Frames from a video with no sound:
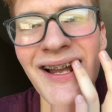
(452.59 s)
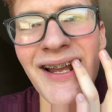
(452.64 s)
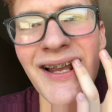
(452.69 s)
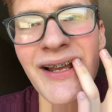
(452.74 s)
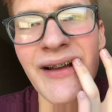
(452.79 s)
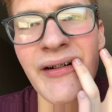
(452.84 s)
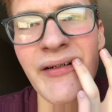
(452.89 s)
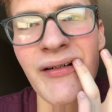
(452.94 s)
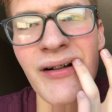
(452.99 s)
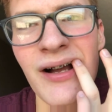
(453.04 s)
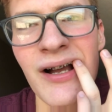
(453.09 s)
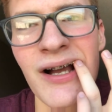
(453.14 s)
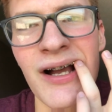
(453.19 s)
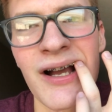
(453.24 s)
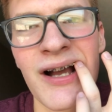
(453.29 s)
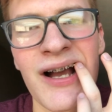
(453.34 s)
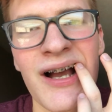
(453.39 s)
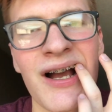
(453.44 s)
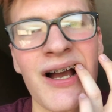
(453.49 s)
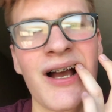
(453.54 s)
Ew.
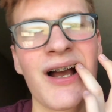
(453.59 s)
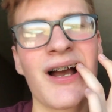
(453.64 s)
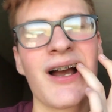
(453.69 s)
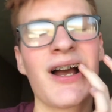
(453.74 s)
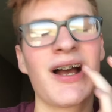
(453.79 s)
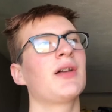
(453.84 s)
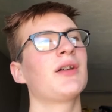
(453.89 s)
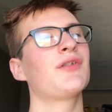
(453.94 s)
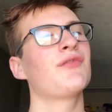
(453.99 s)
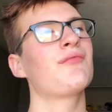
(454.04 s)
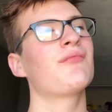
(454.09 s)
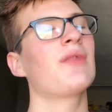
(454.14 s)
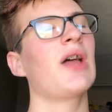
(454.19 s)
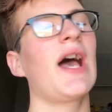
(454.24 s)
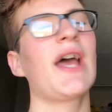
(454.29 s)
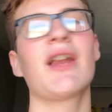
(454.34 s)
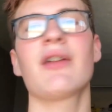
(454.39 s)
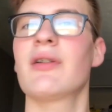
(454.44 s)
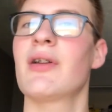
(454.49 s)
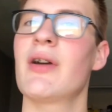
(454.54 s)

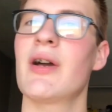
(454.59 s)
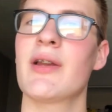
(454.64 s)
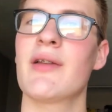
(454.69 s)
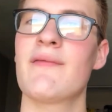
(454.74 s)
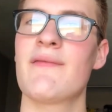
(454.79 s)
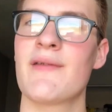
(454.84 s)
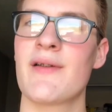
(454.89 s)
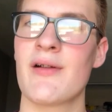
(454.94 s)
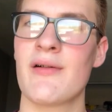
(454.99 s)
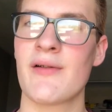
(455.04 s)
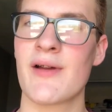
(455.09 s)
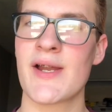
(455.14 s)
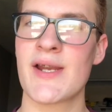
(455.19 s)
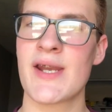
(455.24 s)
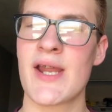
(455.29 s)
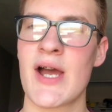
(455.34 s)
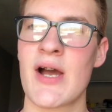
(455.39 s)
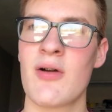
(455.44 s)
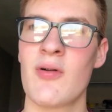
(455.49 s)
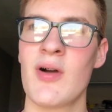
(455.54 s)
I don't know how to feel right
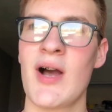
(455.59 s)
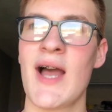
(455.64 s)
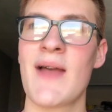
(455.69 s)
now.